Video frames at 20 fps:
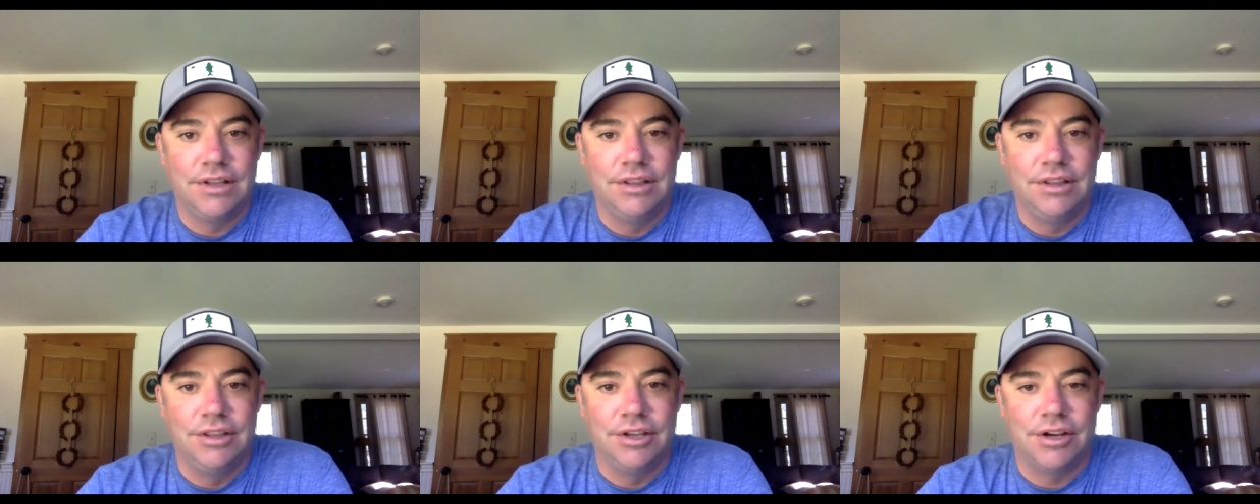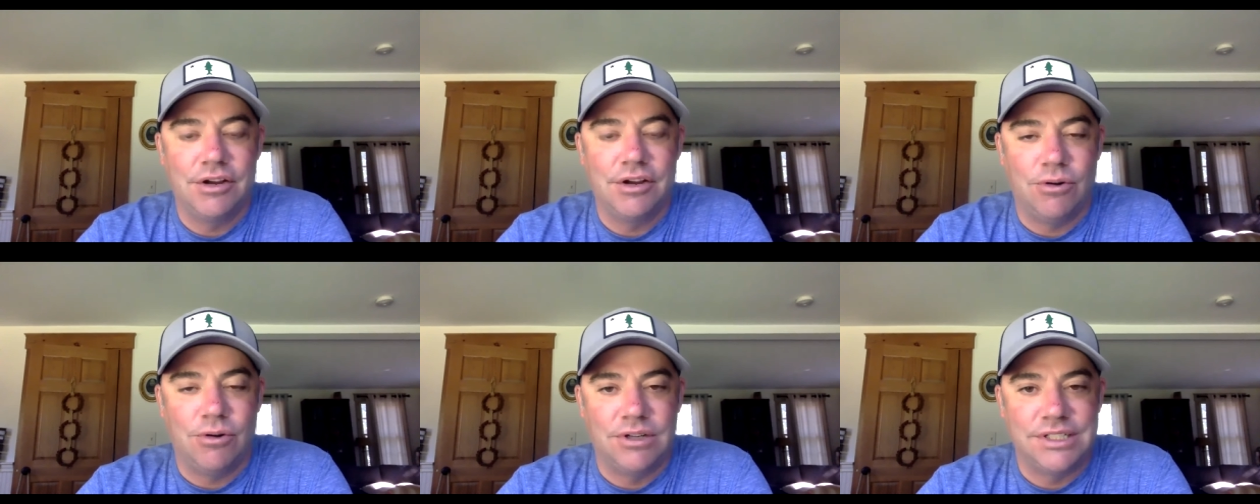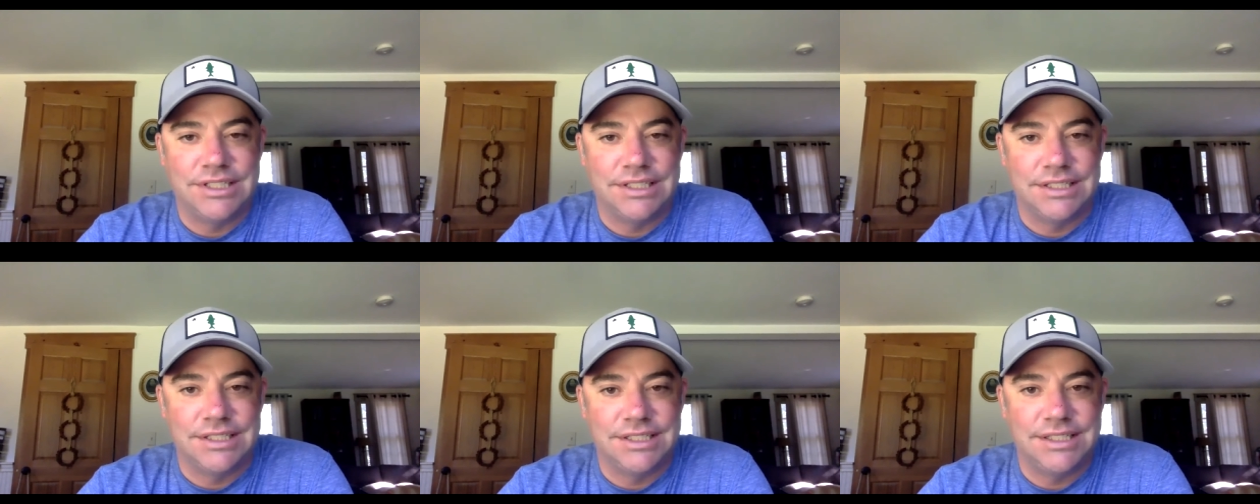the
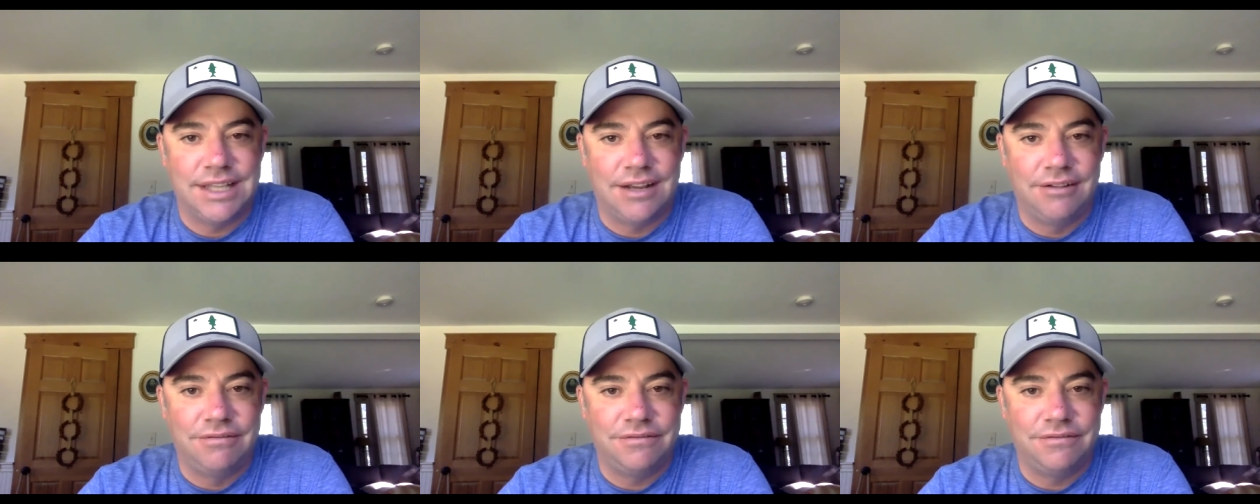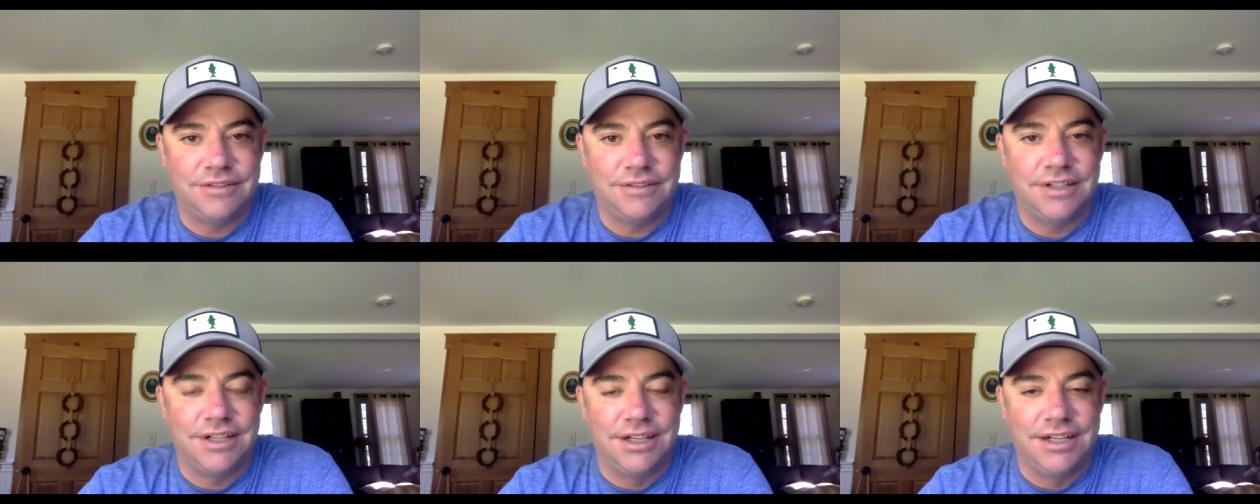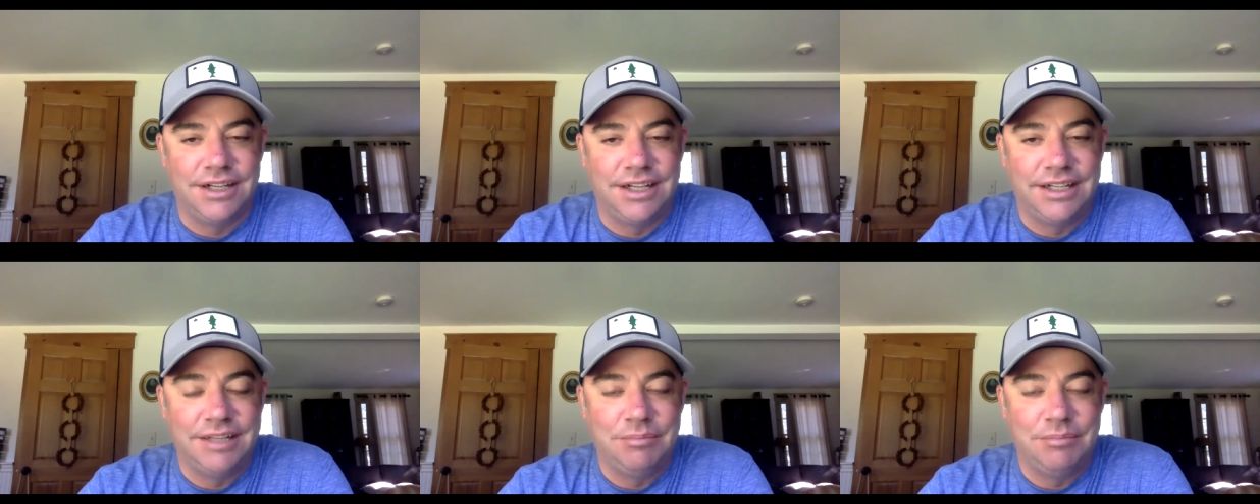course itself
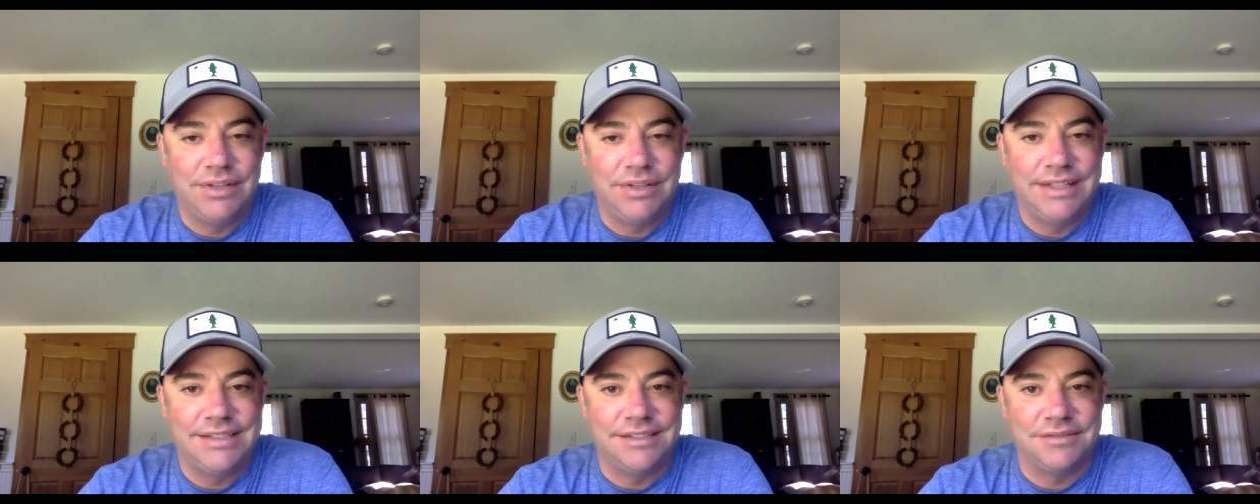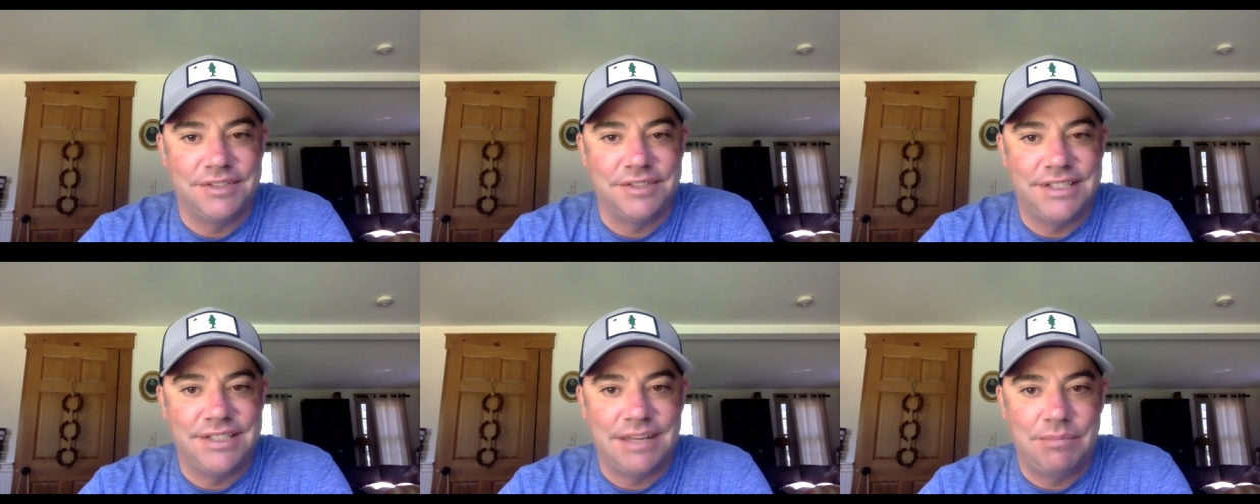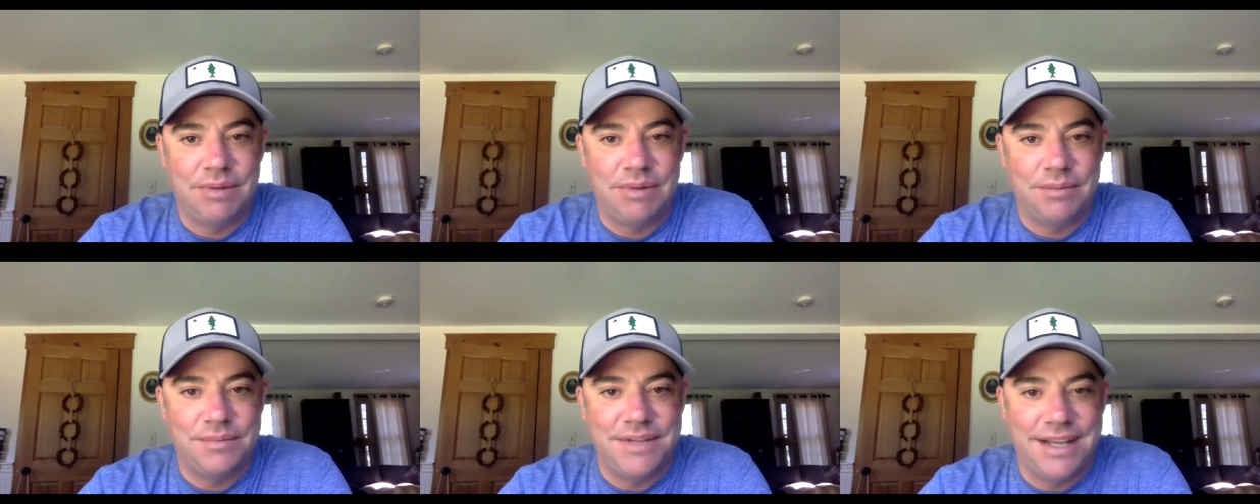in place of Step
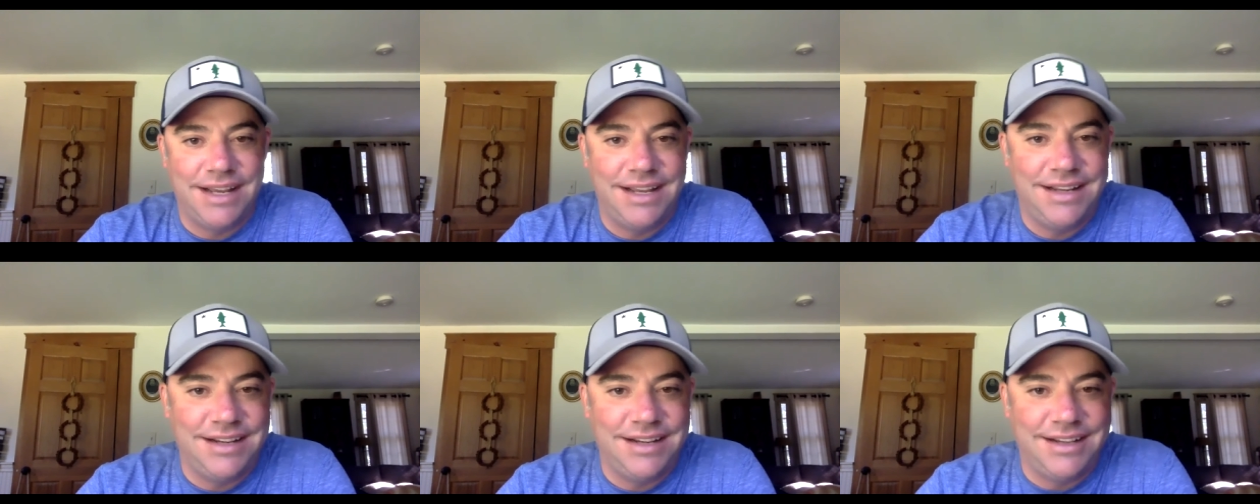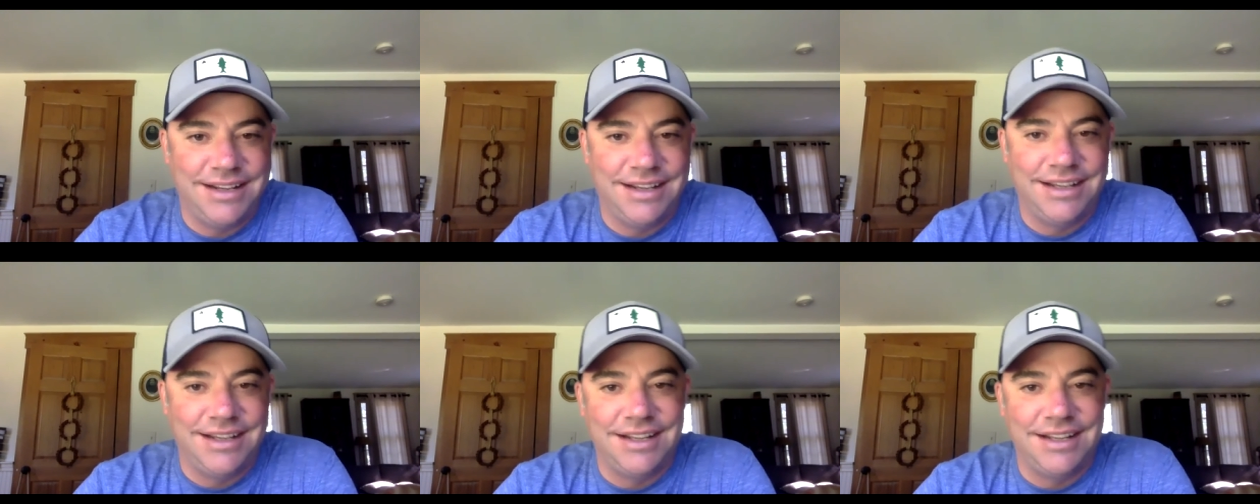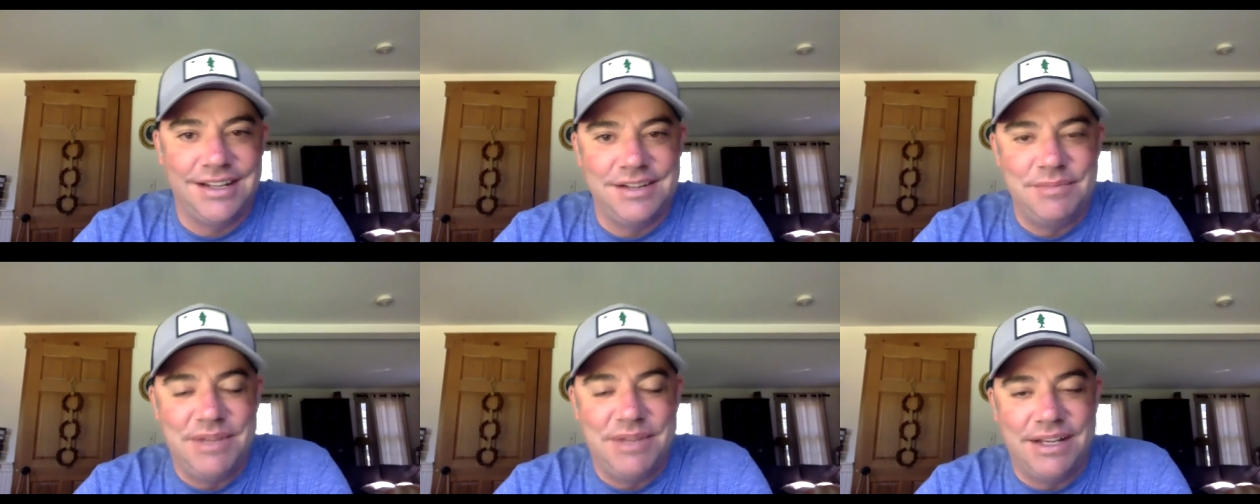Up Day.
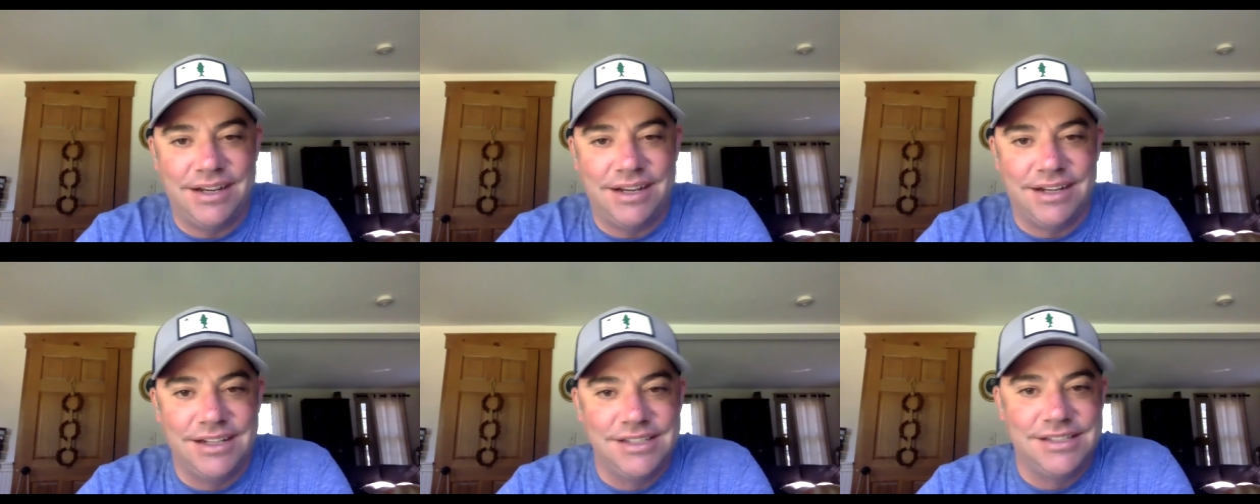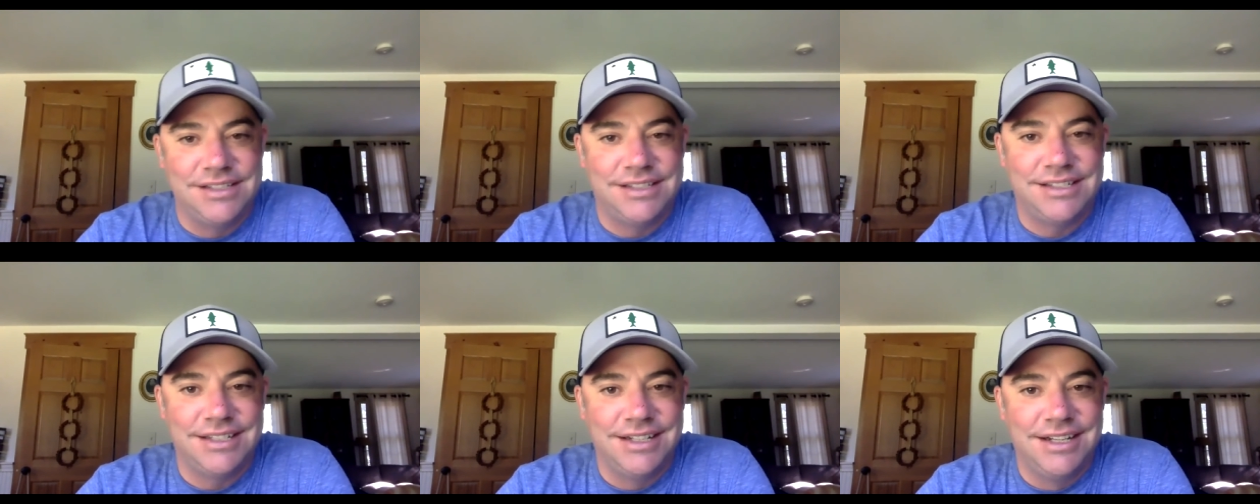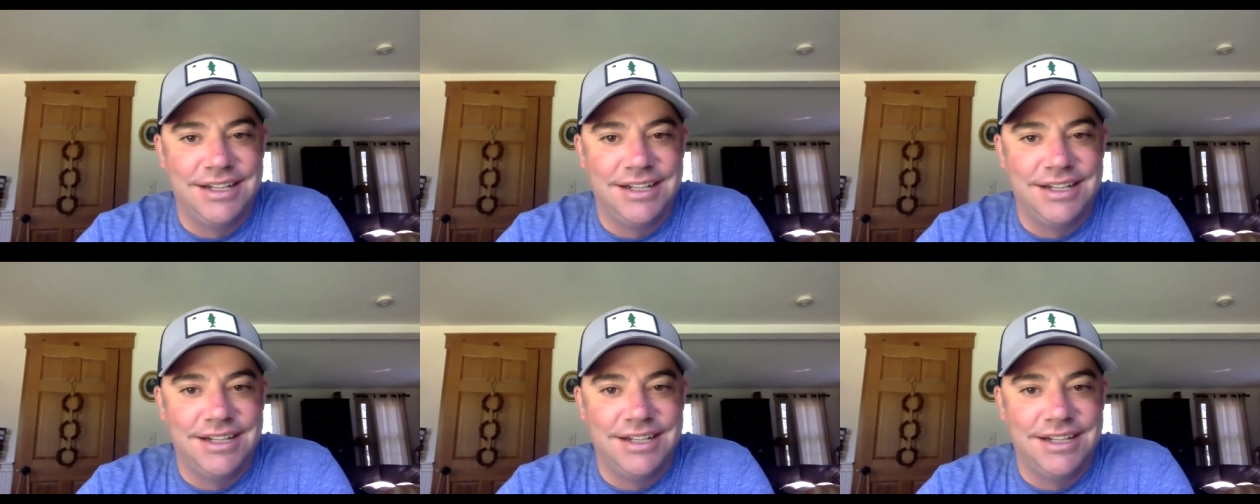And because